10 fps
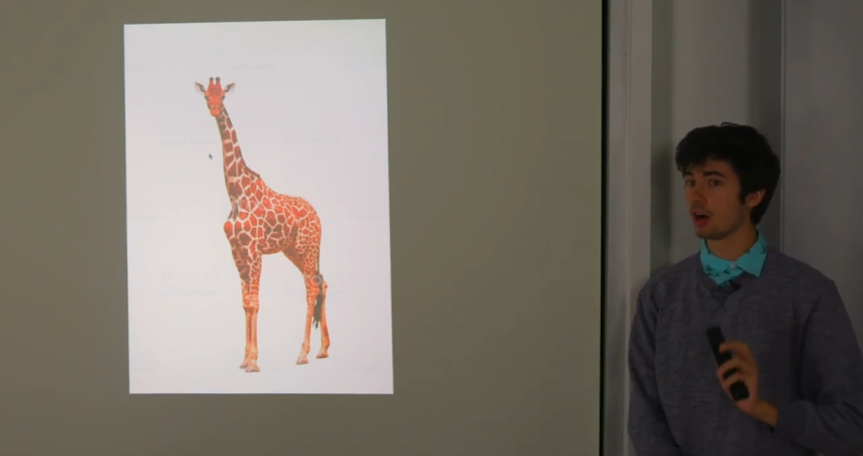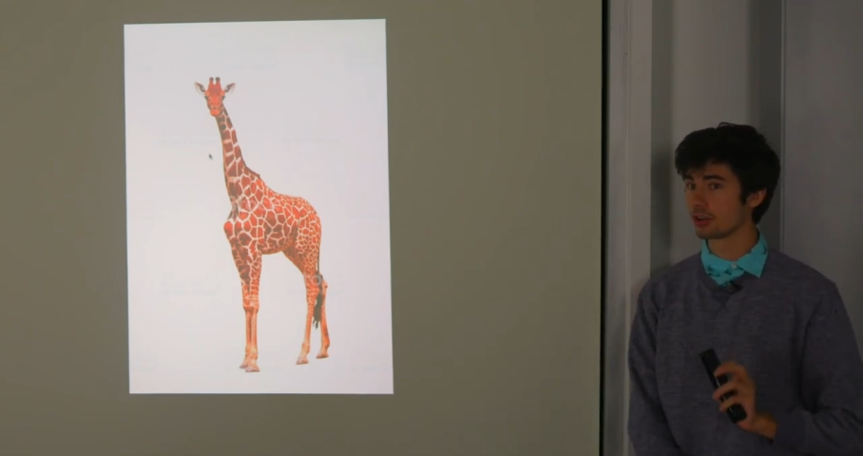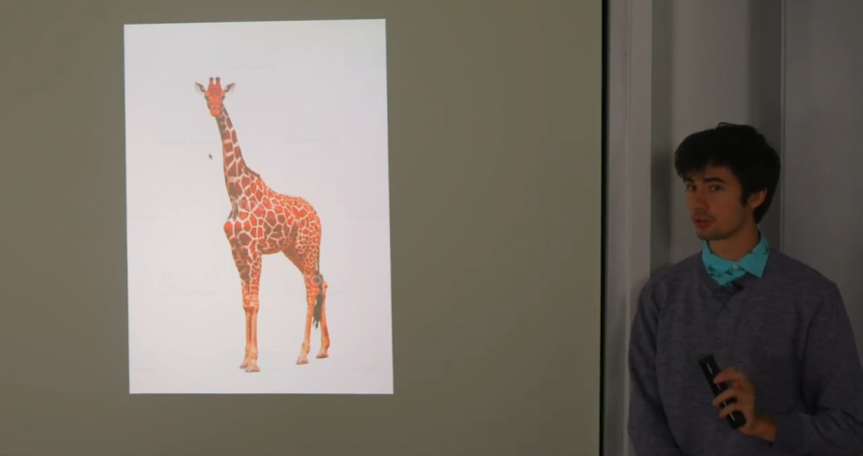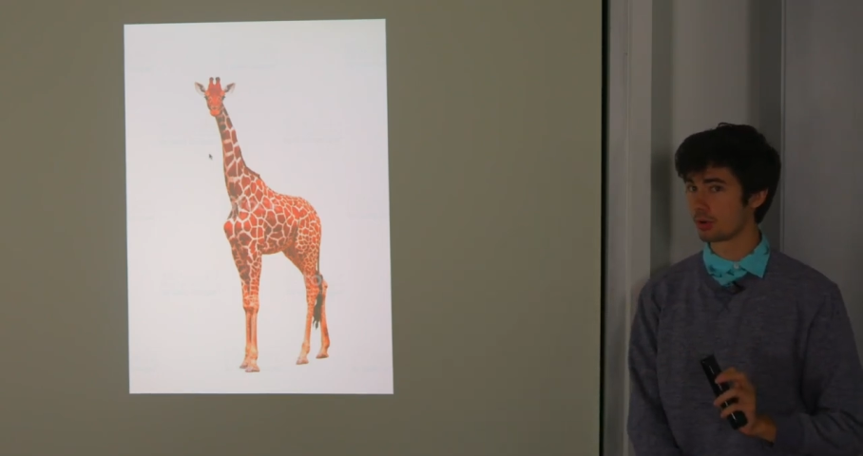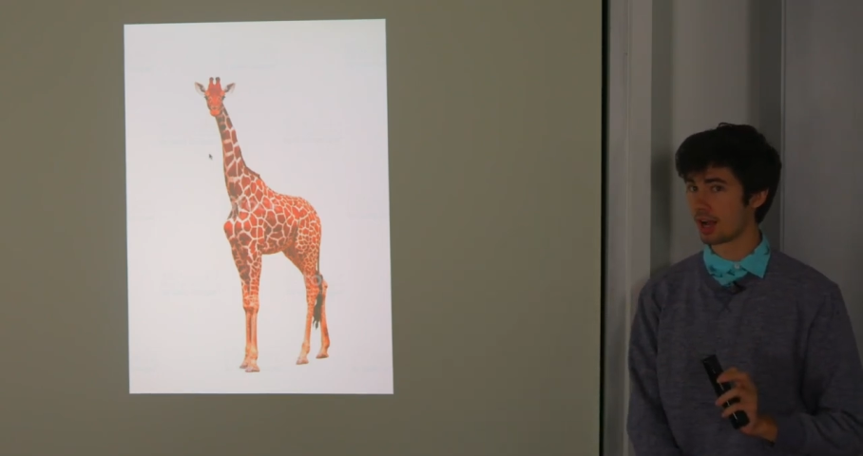
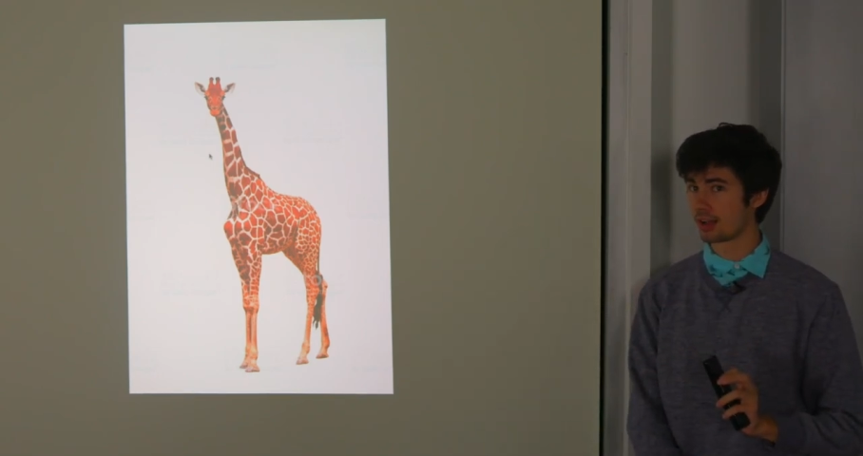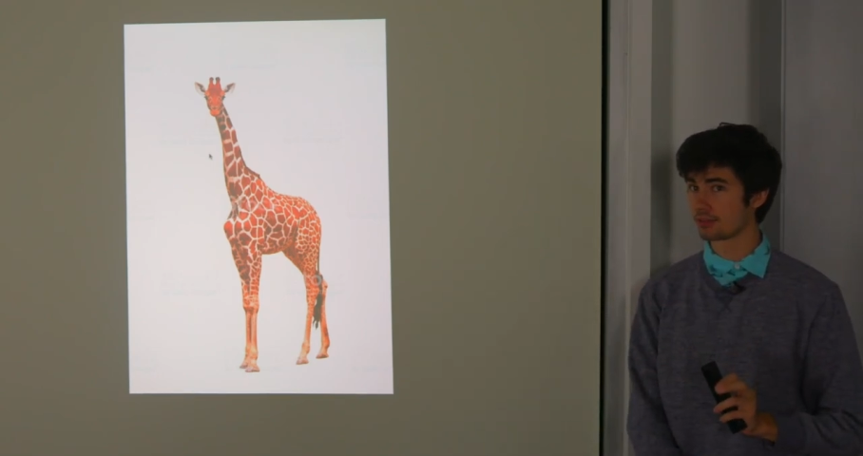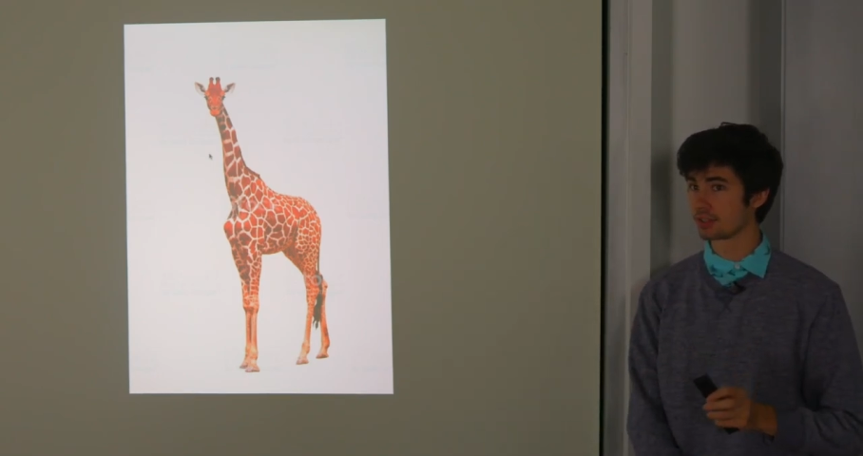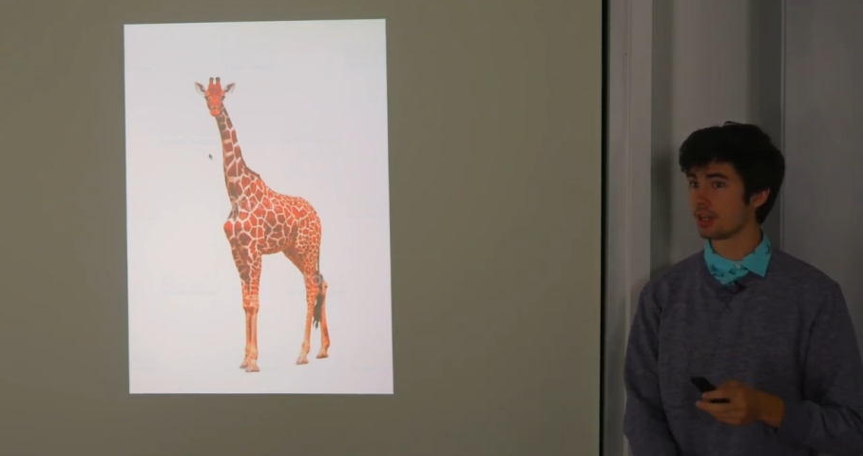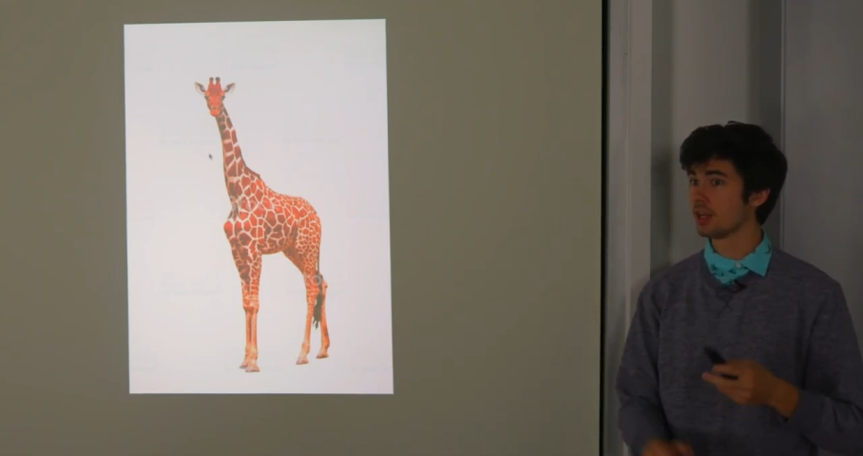are
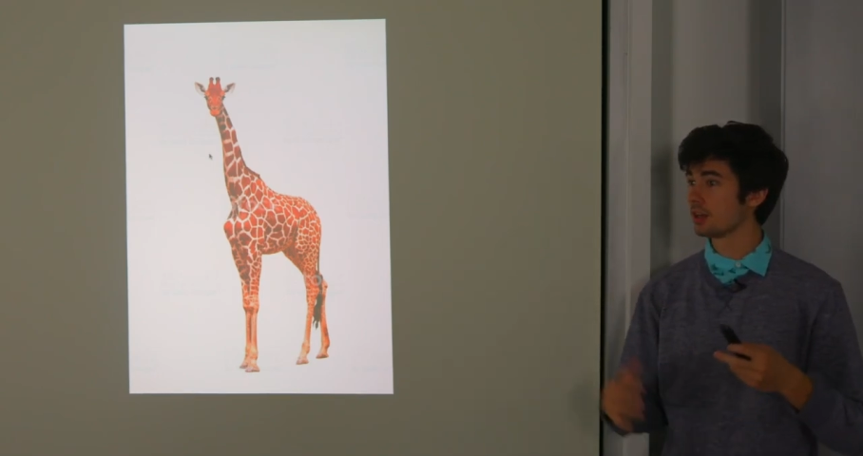giraffes.